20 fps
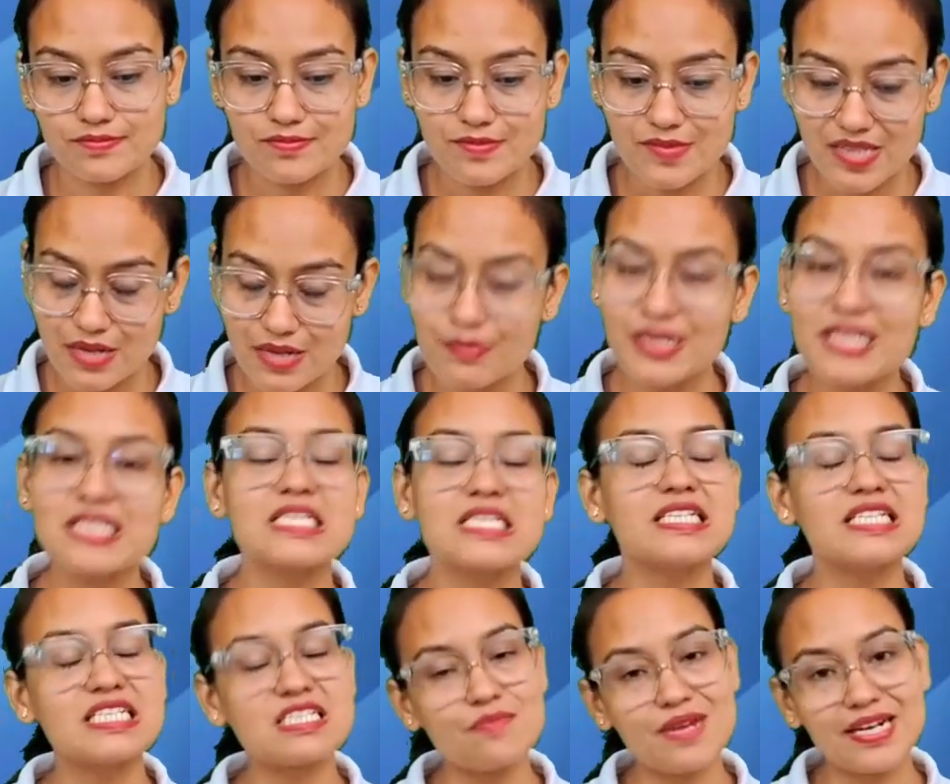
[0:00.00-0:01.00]
Means it is
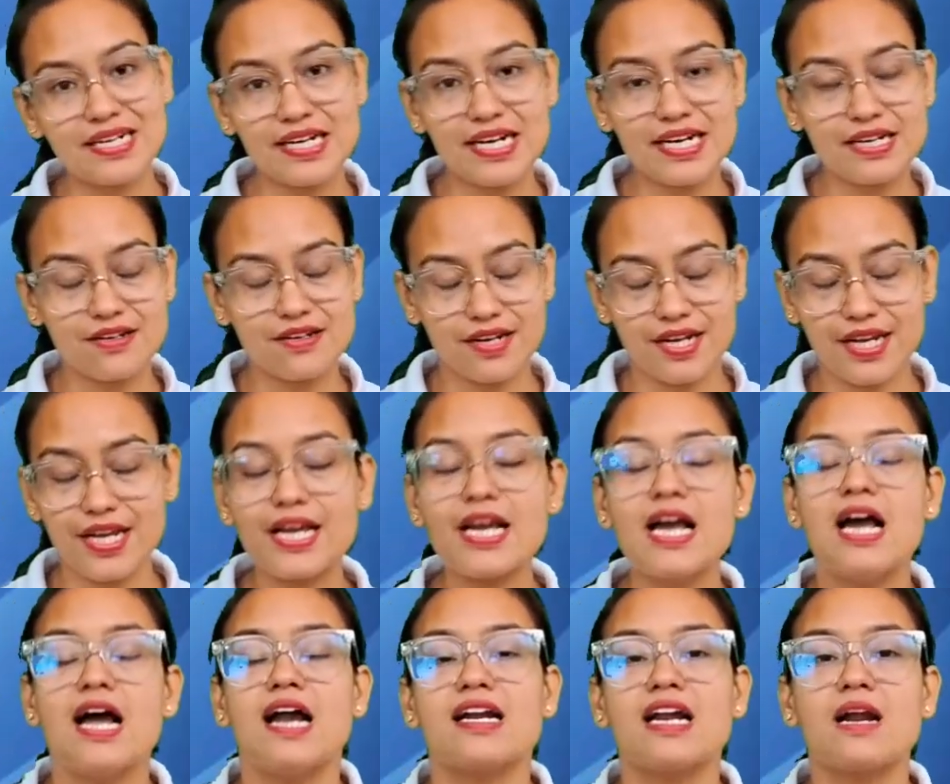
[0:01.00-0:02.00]
mandatory
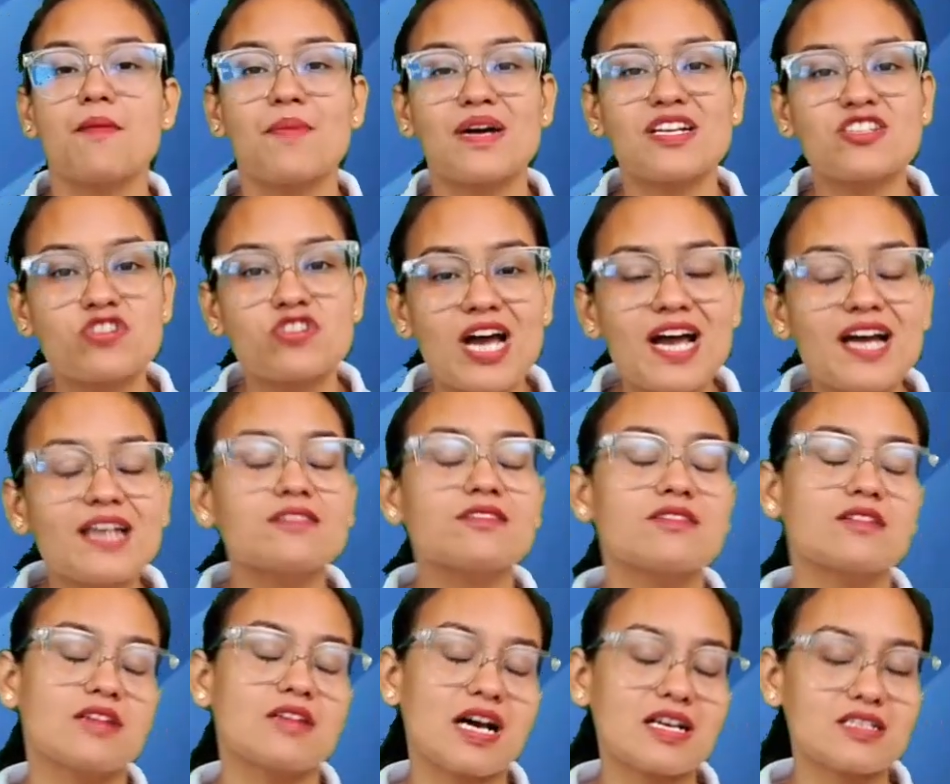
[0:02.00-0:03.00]
that panchayat
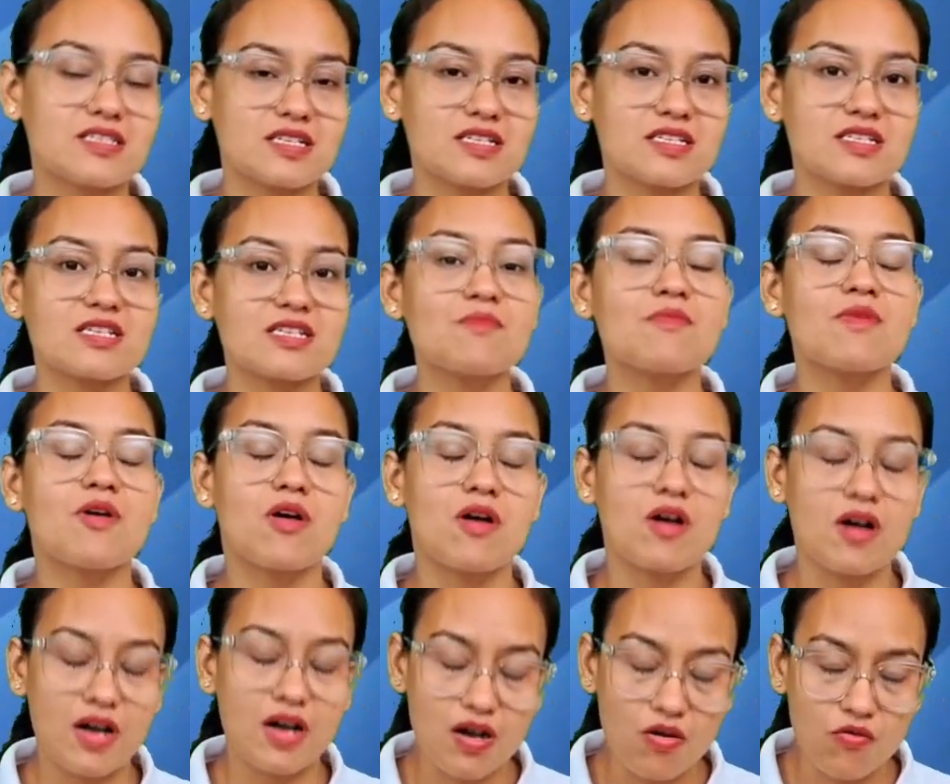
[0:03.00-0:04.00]
raj system
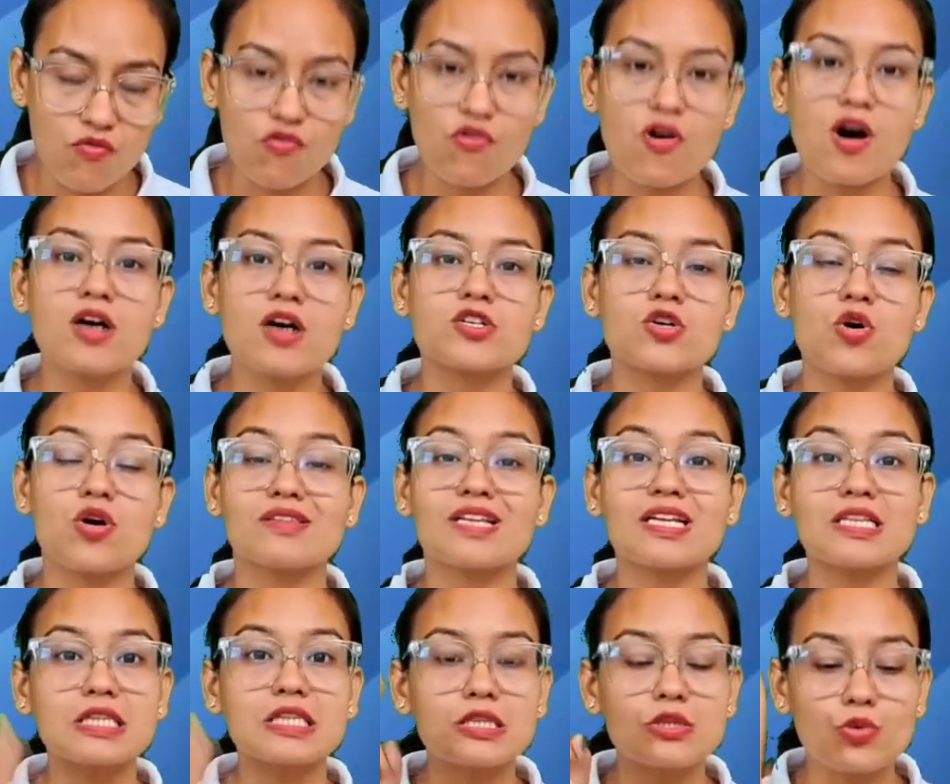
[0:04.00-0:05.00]
worked on the
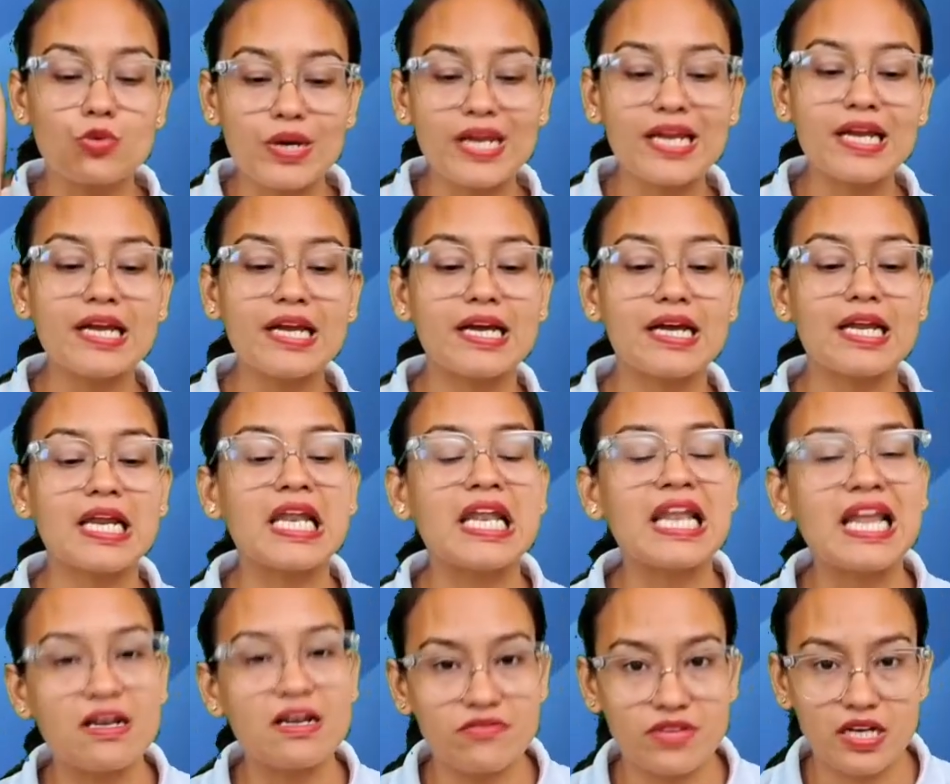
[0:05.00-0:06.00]
three
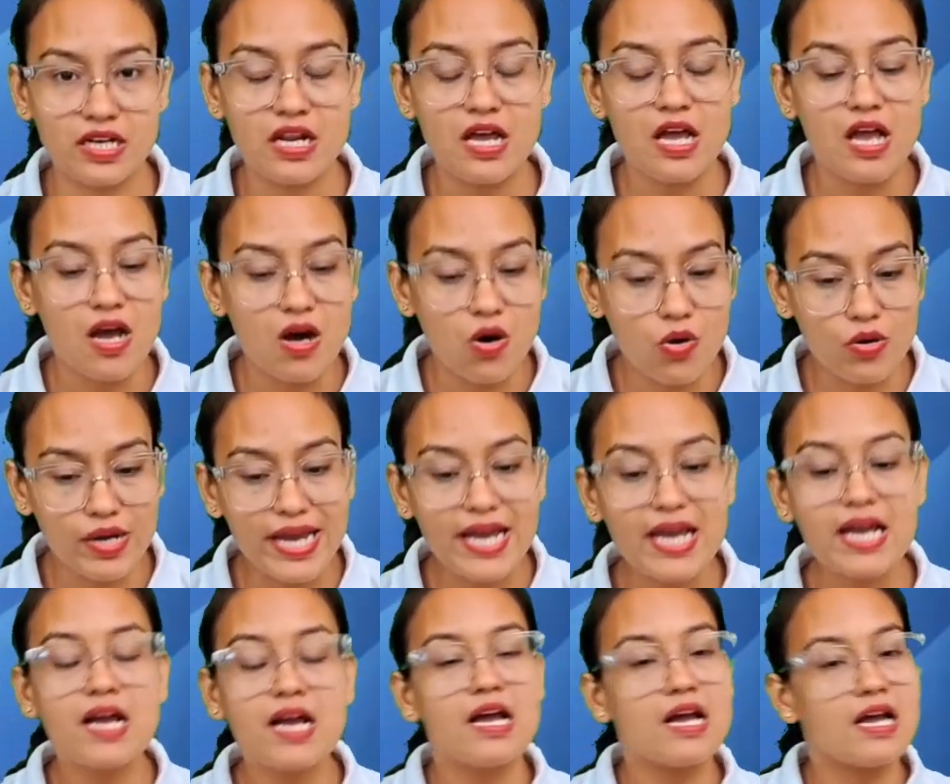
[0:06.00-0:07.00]
level. Okay,
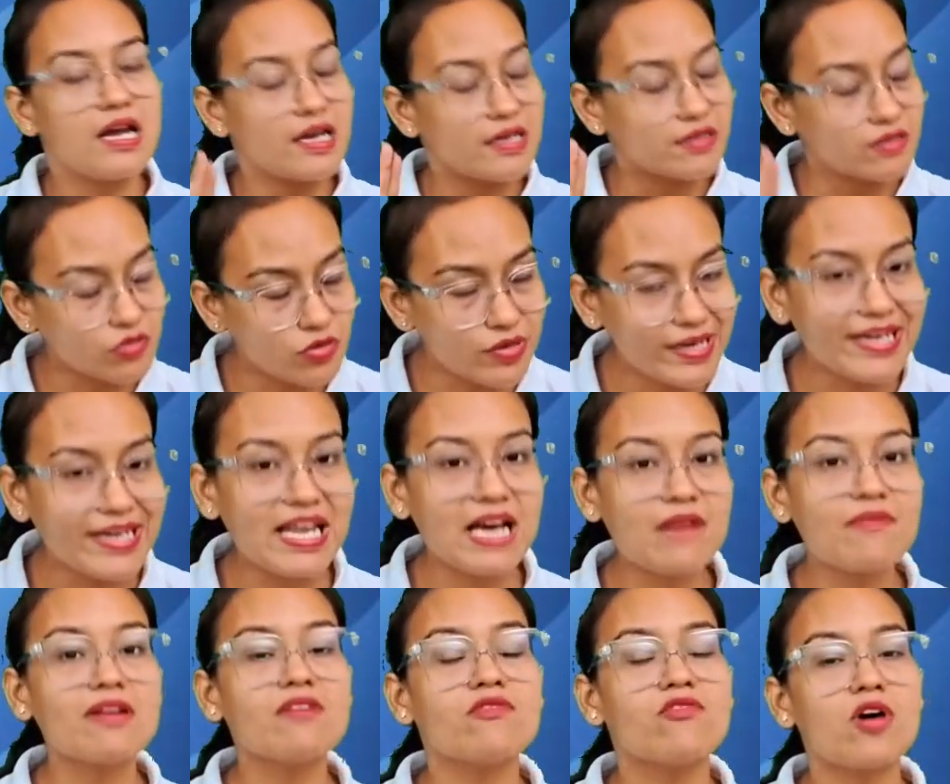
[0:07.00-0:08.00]
three level
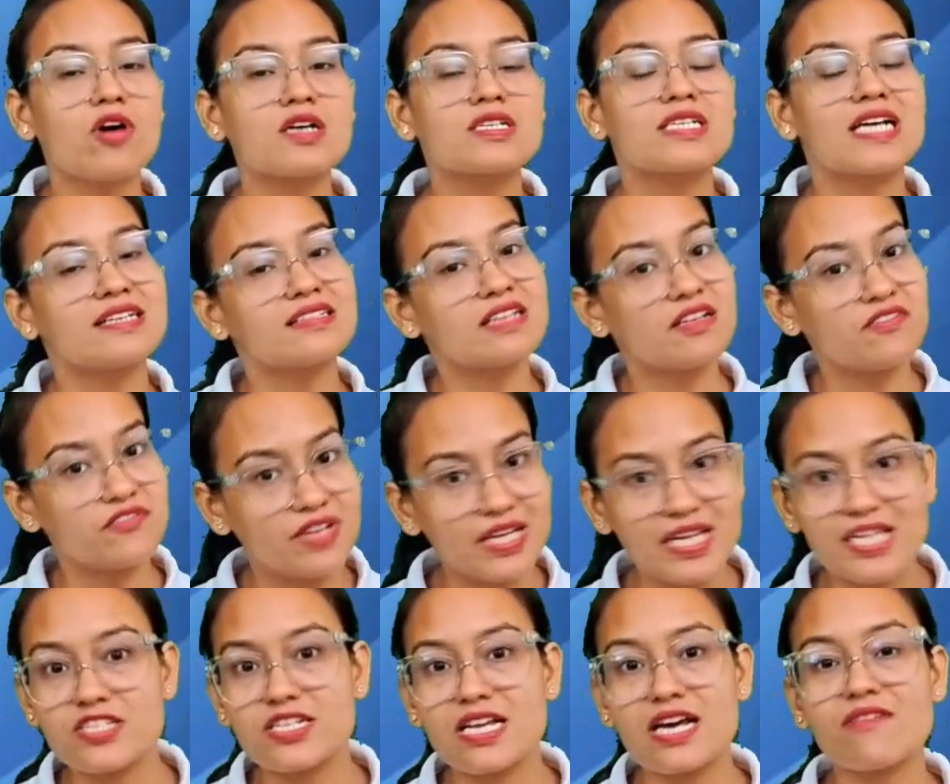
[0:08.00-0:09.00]
works at the village
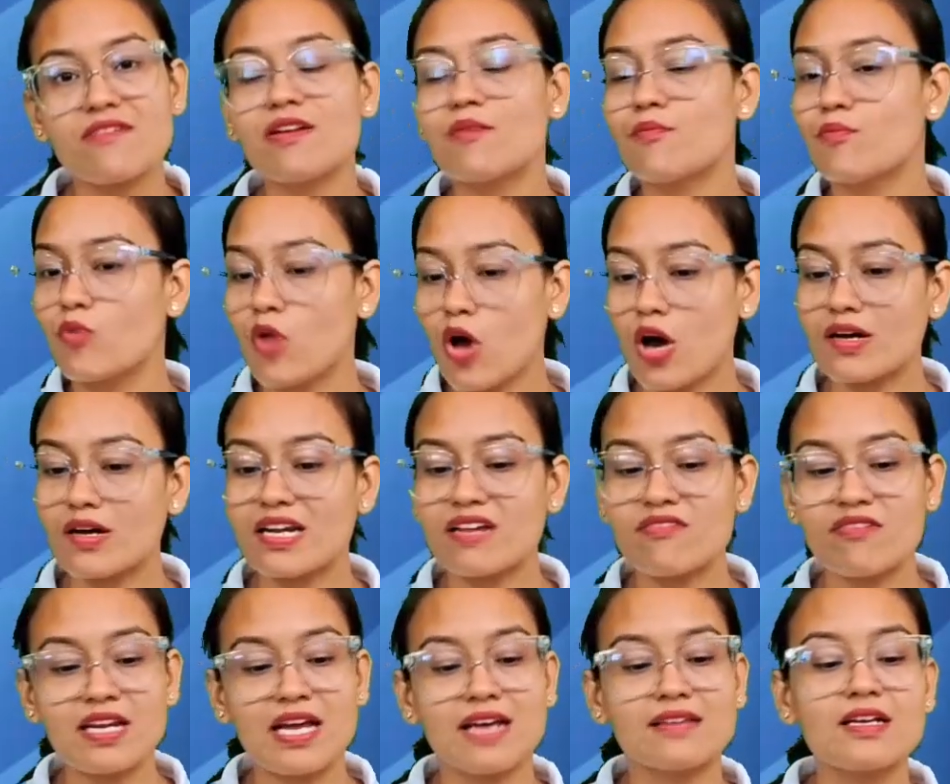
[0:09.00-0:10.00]
level, block level,
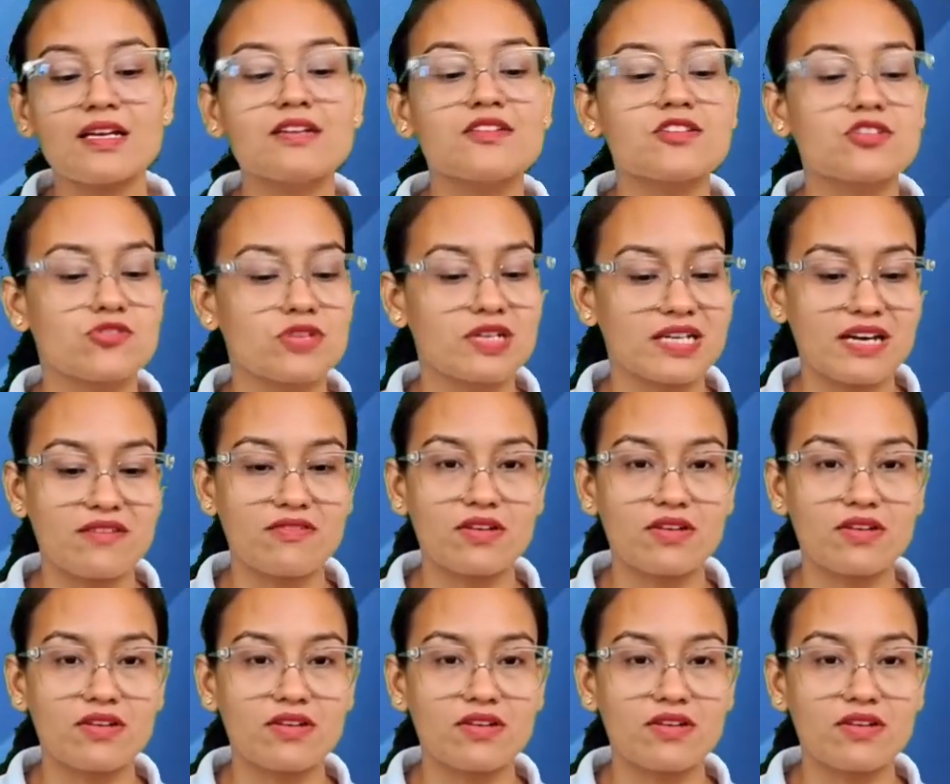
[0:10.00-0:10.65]
and the district level.